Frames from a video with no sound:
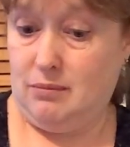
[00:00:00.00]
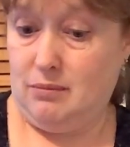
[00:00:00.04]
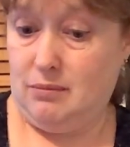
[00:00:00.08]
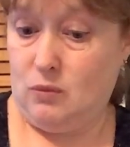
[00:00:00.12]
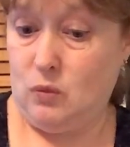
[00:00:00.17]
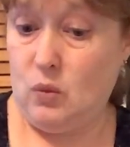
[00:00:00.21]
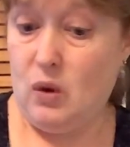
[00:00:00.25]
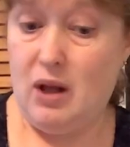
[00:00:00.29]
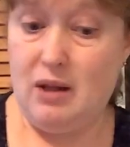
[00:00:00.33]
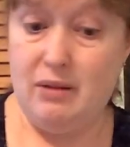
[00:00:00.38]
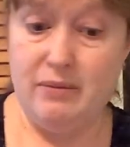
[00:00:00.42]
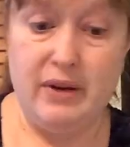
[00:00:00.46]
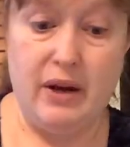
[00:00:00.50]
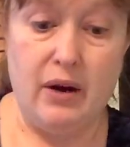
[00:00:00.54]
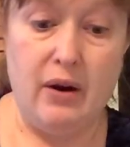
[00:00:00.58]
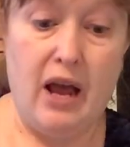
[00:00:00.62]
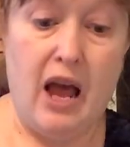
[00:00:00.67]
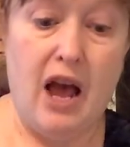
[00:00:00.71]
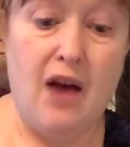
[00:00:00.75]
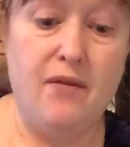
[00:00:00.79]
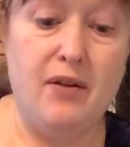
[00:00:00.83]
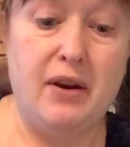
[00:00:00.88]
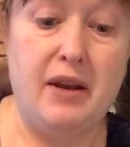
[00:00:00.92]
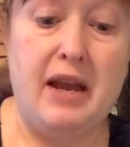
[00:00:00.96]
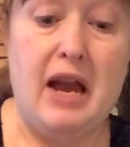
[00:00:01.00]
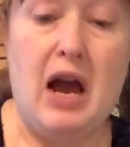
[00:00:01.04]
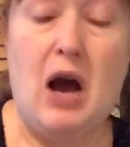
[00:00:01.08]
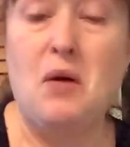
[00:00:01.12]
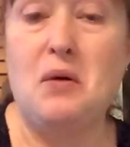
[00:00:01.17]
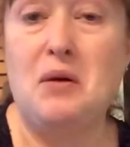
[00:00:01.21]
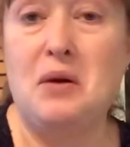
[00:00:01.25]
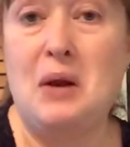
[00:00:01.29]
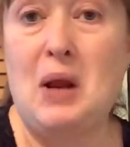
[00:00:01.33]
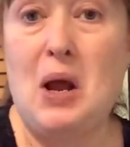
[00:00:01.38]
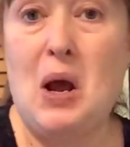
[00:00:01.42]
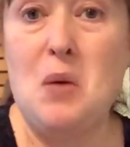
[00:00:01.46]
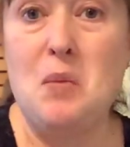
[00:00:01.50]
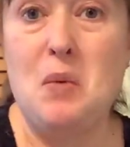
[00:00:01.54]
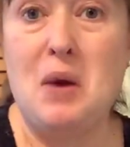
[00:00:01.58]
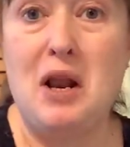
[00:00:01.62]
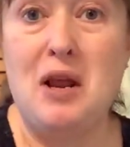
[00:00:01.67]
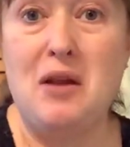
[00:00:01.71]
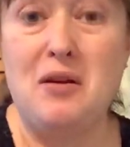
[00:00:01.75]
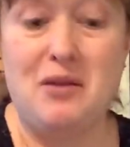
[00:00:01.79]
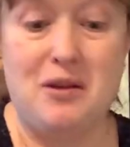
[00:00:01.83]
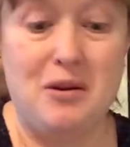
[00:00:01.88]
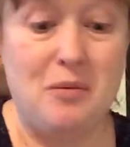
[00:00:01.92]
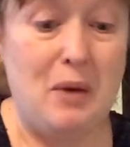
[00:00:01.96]
well, I haven't counted how
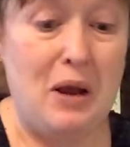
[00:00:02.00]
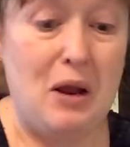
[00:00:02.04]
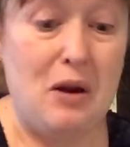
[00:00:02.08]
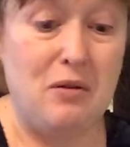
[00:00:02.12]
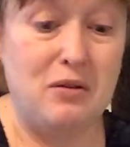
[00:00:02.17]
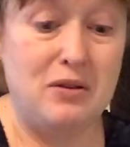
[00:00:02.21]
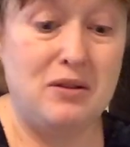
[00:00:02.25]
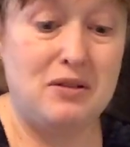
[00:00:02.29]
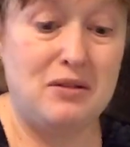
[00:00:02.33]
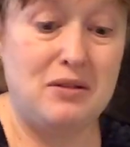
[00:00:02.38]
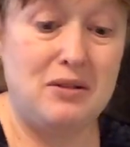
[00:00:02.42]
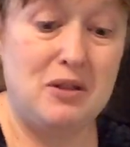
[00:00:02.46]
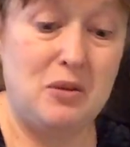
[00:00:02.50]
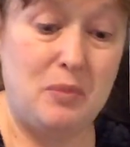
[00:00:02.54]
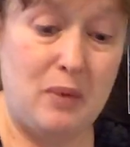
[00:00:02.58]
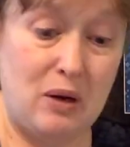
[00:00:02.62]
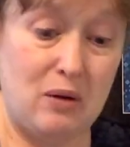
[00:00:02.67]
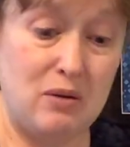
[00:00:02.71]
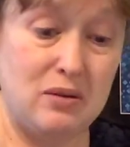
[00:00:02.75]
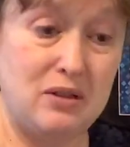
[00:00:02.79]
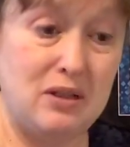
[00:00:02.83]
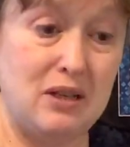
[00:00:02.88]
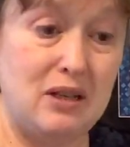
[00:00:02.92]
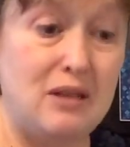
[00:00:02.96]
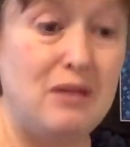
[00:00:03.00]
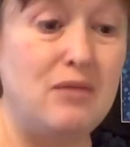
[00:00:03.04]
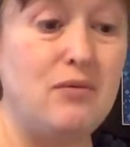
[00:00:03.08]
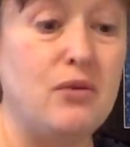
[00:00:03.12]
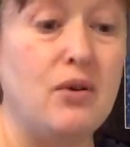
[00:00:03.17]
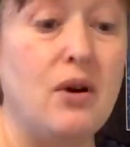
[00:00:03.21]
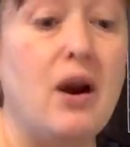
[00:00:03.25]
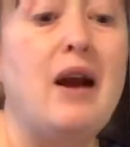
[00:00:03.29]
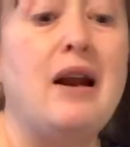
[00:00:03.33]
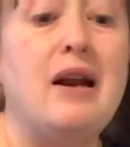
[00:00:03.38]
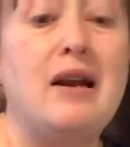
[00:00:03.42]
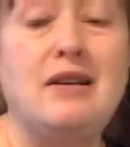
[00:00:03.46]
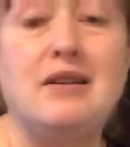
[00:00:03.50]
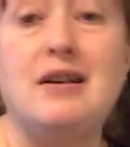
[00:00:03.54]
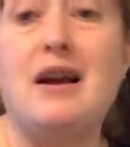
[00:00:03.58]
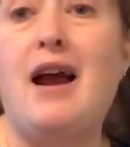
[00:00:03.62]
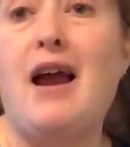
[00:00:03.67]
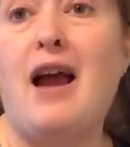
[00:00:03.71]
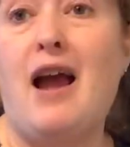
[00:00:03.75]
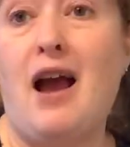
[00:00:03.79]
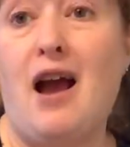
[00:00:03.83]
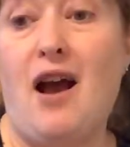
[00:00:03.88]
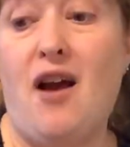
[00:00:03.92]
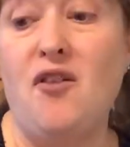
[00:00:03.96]
many tomato seed varieties I
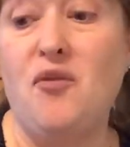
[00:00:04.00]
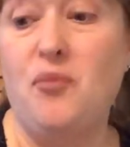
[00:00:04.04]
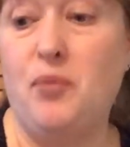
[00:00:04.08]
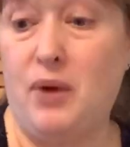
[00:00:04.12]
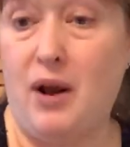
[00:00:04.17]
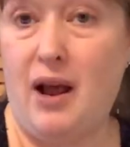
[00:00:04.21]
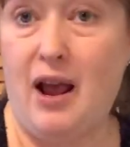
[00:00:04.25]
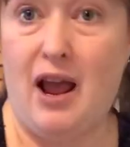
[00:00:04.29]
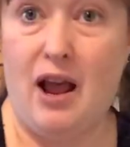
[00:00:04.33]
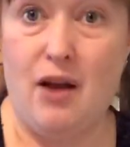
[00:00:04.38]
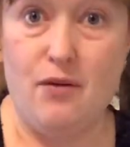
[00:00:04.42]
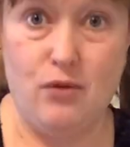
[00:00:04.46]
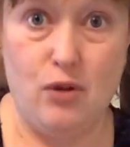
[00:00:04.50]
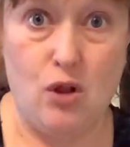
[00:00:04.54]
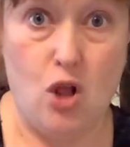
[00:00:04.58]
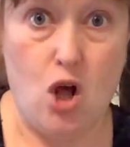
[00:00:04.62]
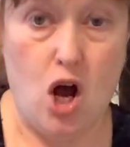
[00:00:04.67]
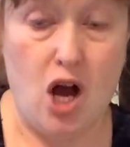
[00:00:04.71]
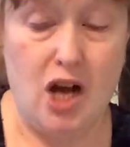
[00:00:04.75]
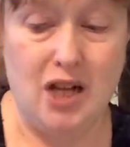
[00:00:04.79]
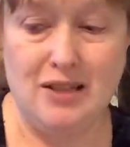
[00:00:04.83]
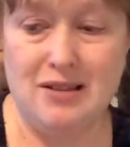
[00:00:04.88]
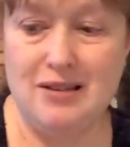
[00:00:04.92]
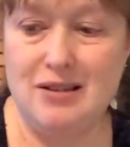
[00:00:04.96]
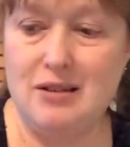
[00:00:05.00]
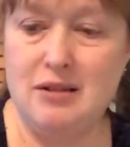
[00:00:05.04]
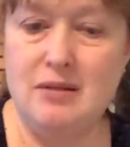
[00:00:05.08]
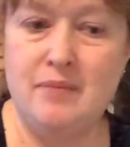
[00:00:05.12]
have, but I have lots.